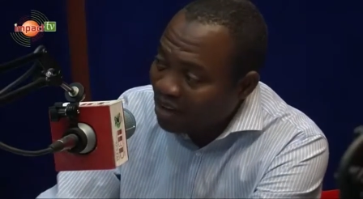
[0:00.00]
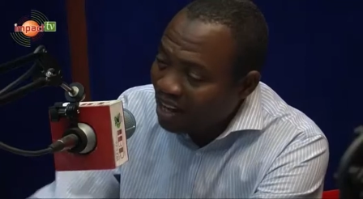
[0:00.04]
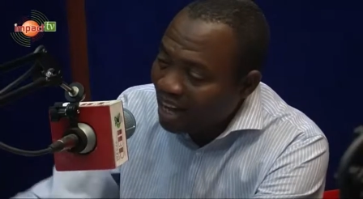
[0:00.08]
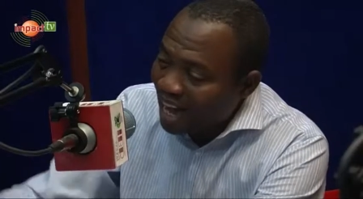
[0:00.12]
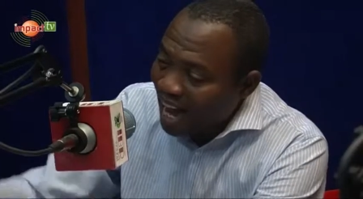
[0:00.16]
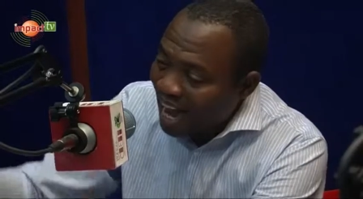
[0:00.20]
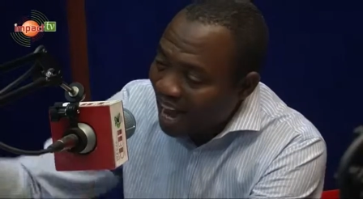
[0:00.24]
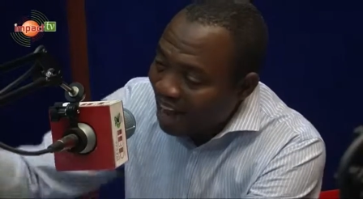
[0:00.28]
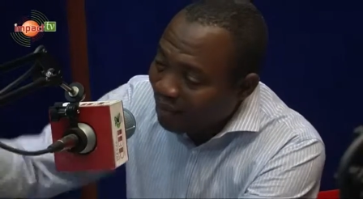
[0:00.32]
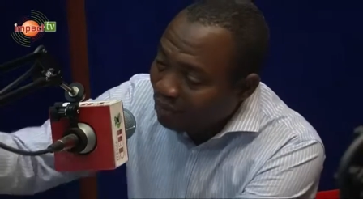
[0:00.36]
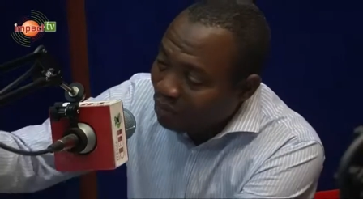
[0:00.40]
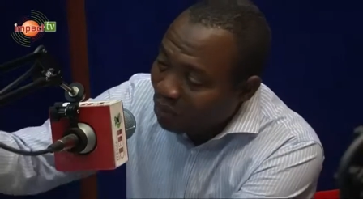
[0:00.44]

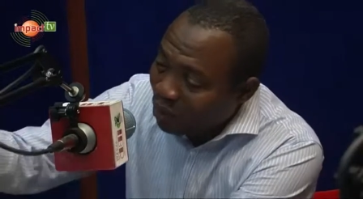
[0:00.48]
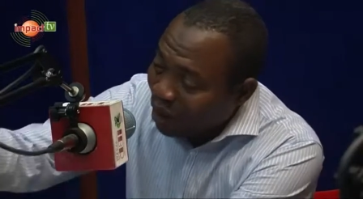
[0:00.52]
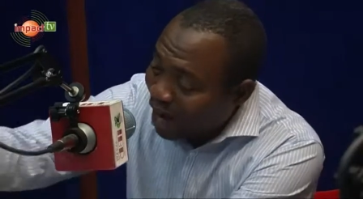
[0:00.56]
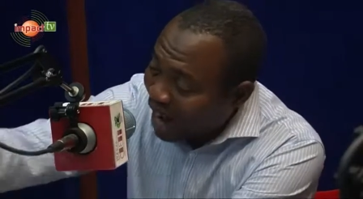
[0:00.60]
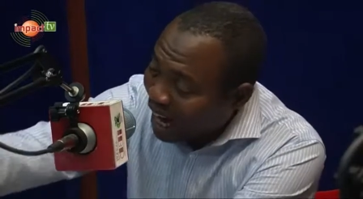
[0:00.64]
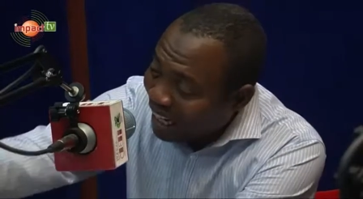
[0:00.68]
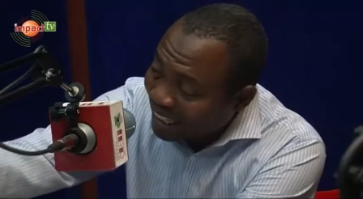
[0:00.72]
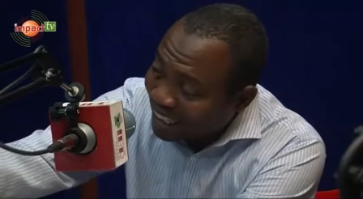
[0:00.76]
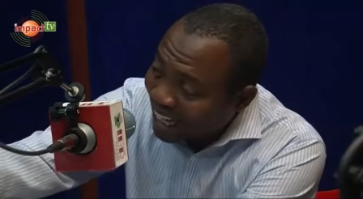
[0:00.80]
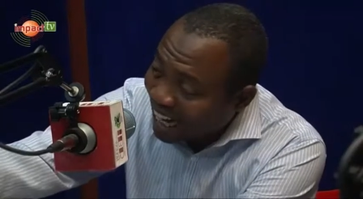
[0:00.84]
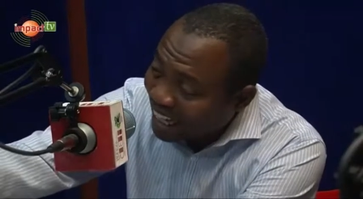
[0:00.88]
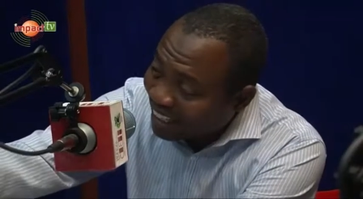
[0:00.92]
I have to
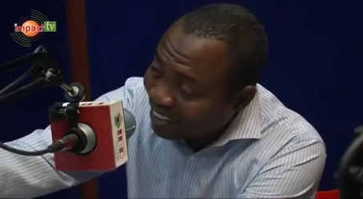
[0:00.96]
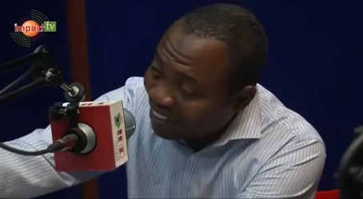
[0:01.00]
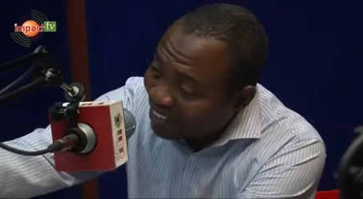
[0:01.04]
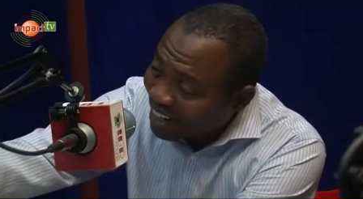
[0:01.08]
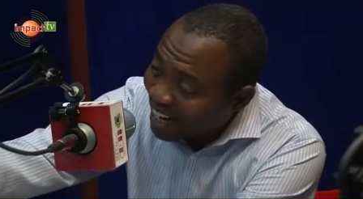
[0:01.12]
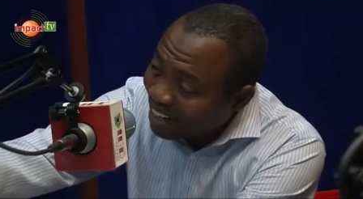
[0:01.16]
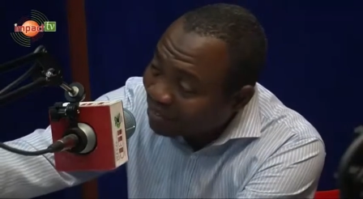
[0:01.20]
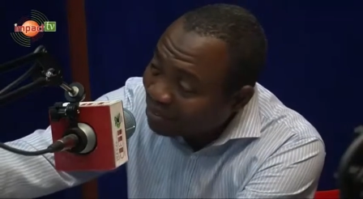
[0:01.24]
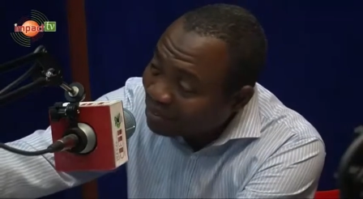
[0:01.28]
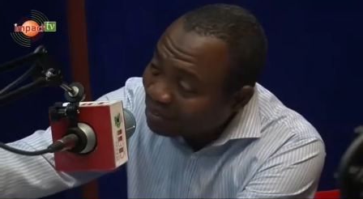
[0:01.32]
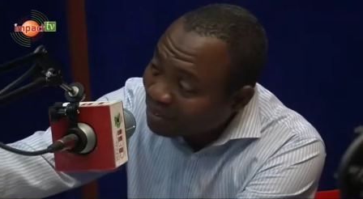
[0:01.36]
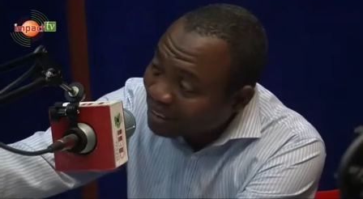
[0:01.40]
add
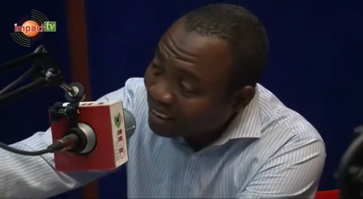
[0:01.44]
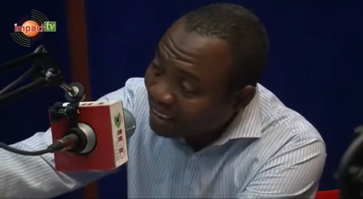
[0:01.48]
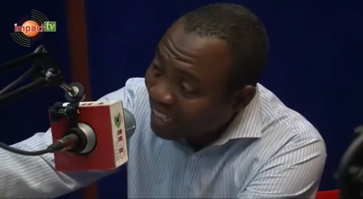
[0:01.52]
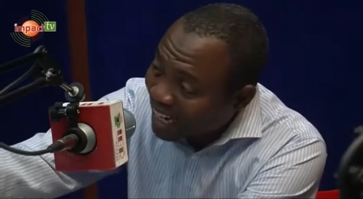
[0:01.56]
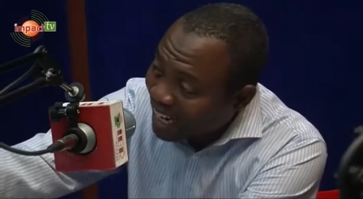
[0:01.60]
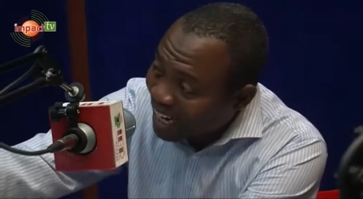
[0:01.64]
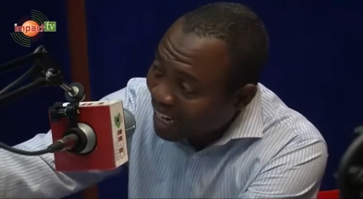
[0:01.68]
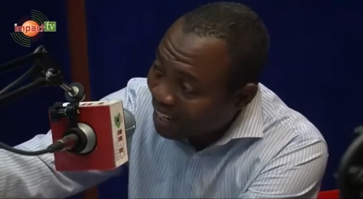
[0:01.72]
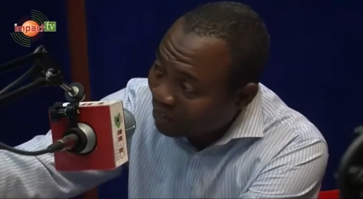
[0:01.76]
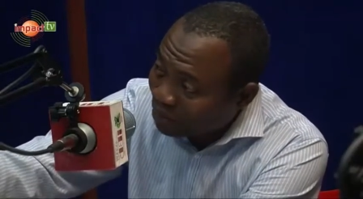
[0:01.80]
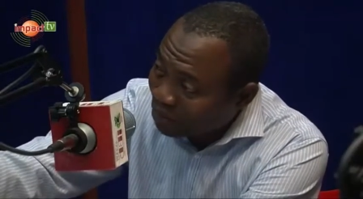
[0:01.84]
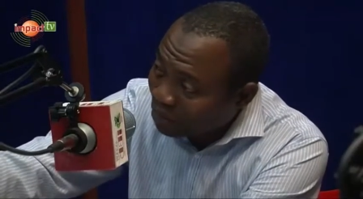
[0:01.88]
another 50
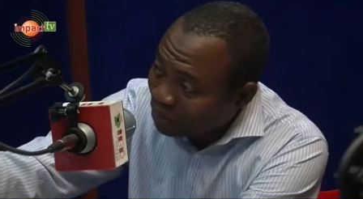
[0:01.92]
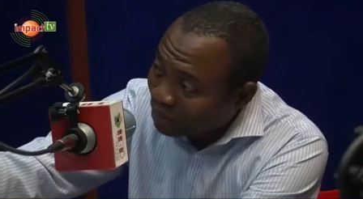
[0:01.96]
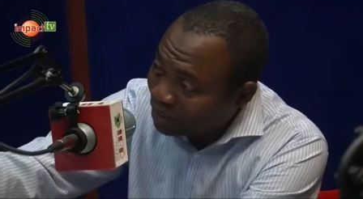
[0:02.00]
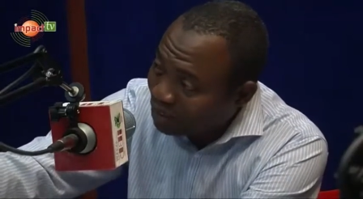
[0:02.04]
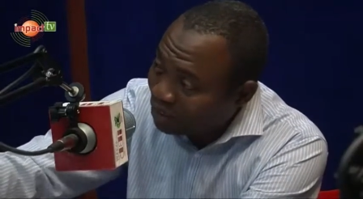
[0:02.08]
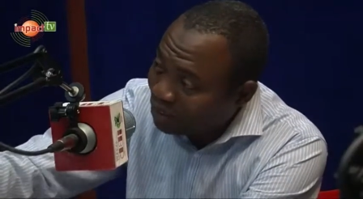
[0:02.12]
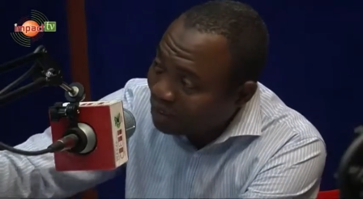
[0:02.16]
naira to it,